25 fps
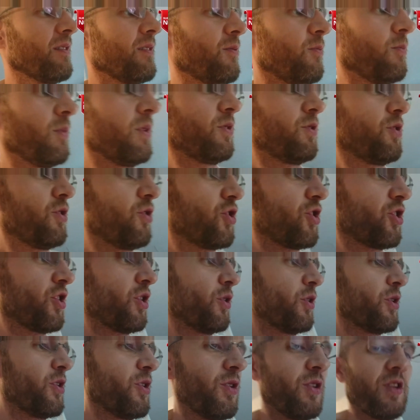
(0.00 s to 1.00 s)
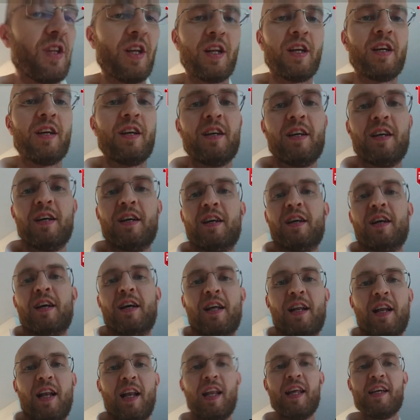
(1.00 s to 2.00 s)
want to show you the
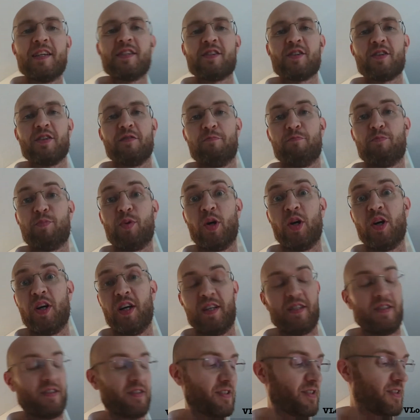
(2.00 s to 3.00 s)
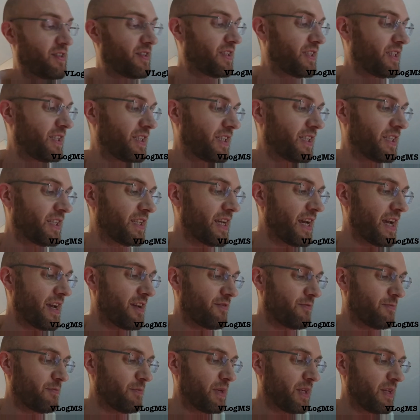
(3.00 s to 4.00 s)
list of products that he
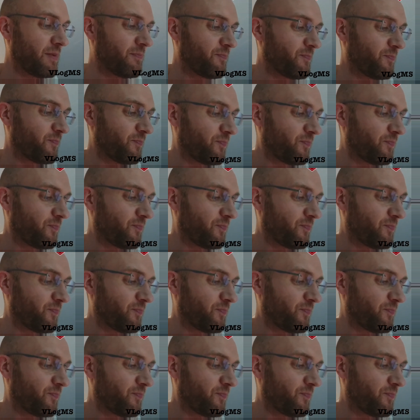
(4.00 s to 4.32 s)
gave me.